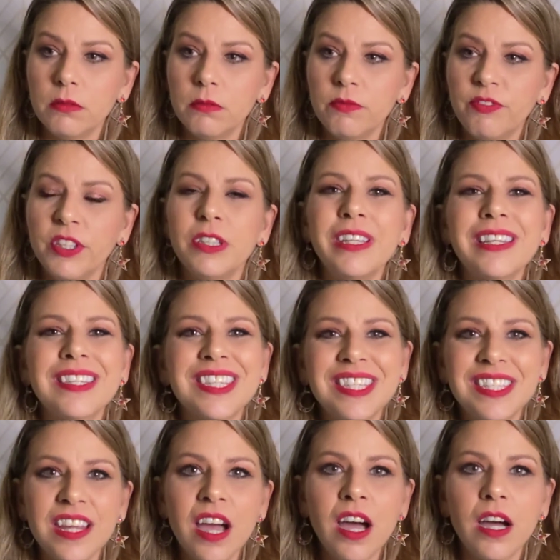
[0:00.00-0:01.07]
feel less
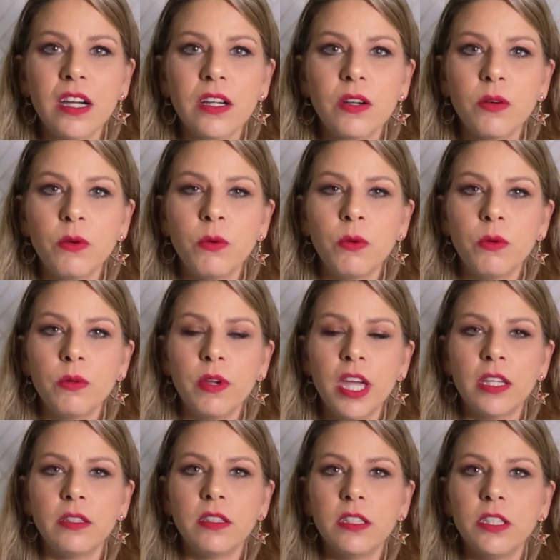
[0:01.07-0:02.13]
stuck
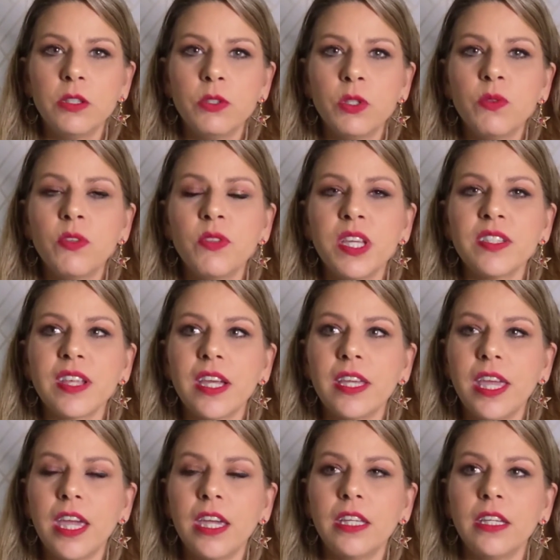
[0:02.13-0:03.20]
and, do the things I
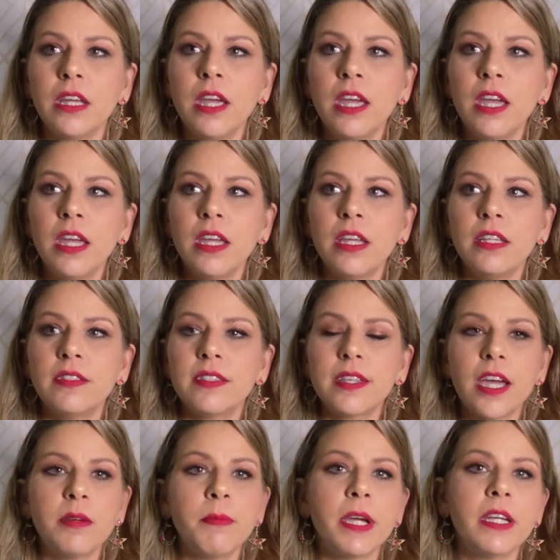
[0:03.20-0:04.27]
can
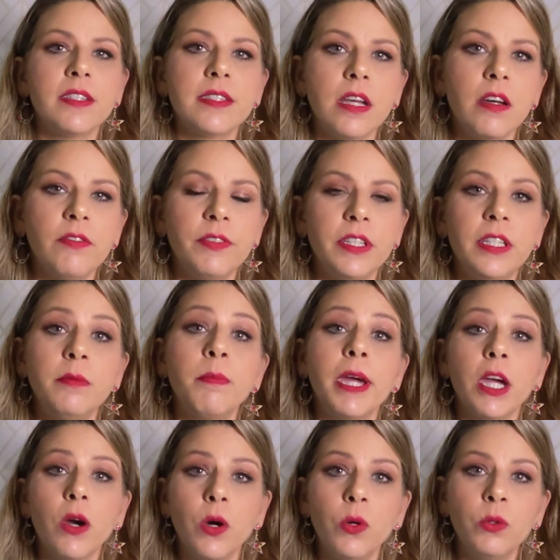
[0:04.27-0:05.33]
inside myself and in
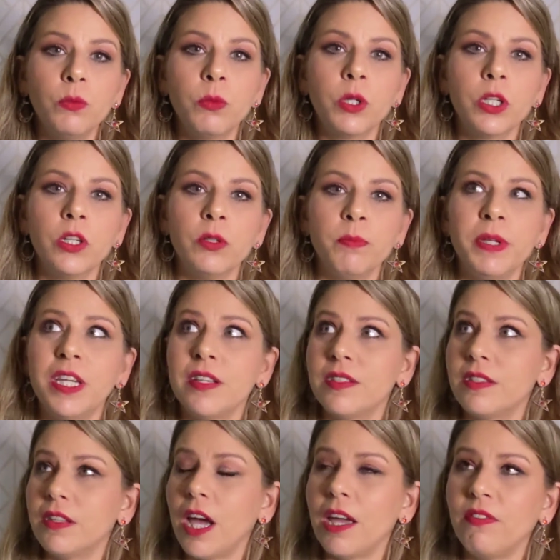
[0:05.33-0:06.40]
my own world,
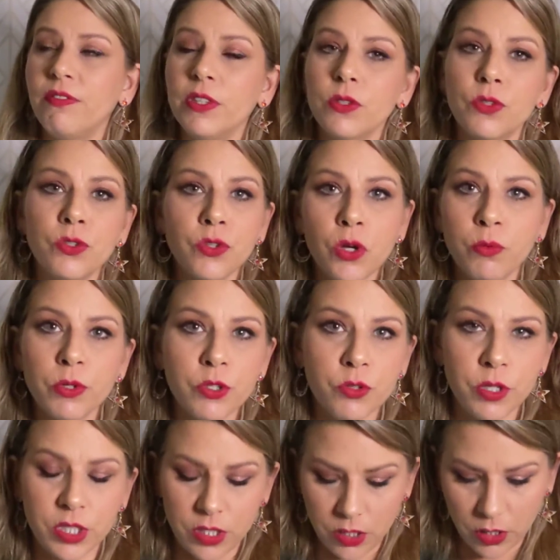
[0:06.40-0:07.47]
because I feel so
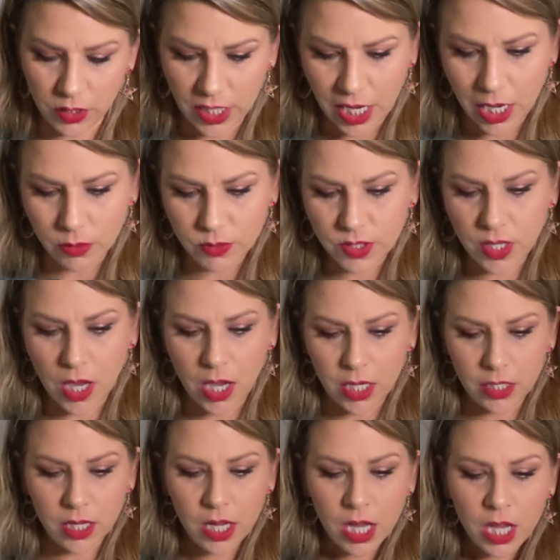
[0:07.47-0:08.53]
restricted on the
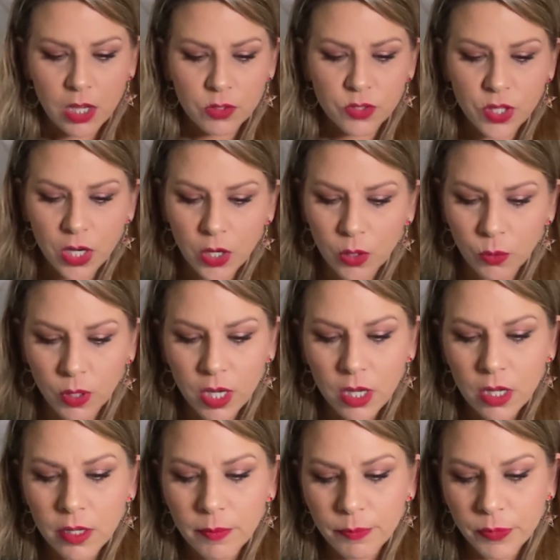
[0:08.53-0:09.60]
outside. So
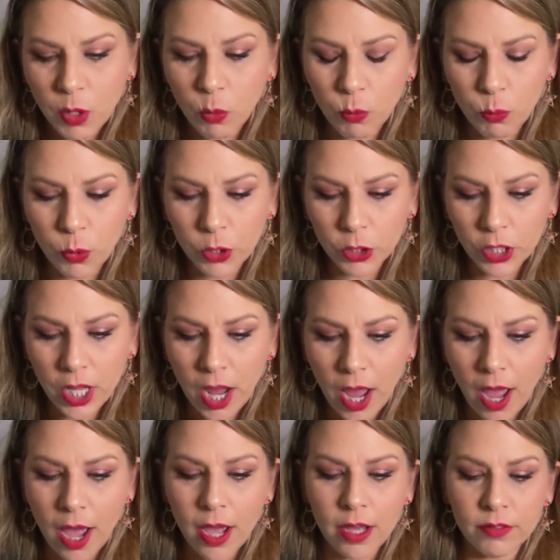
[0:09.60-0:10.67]
we're going to
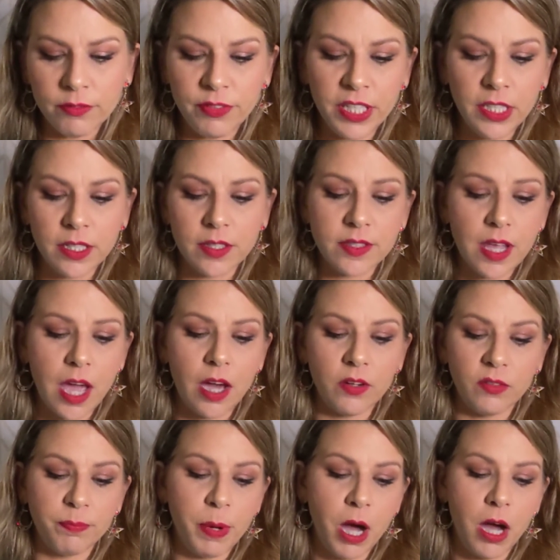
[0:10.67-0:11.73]
have Venus out
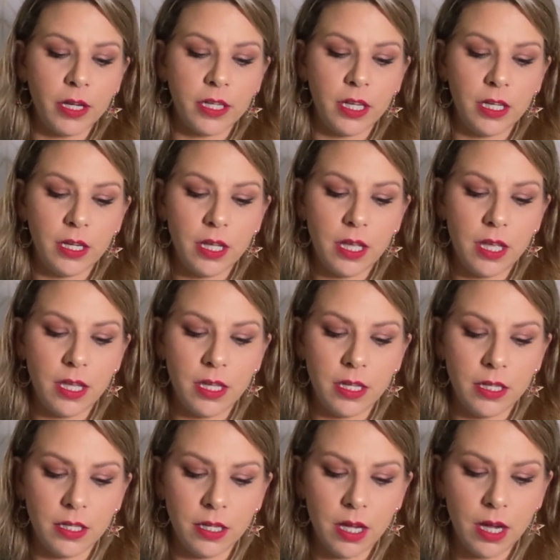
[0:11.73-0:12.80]
of pocket
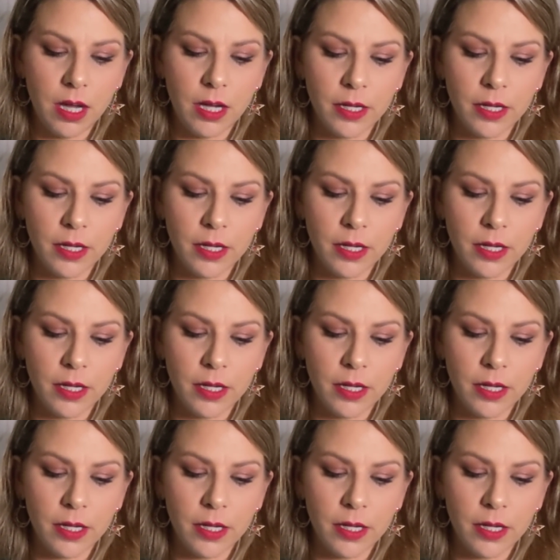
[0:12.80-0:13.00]
in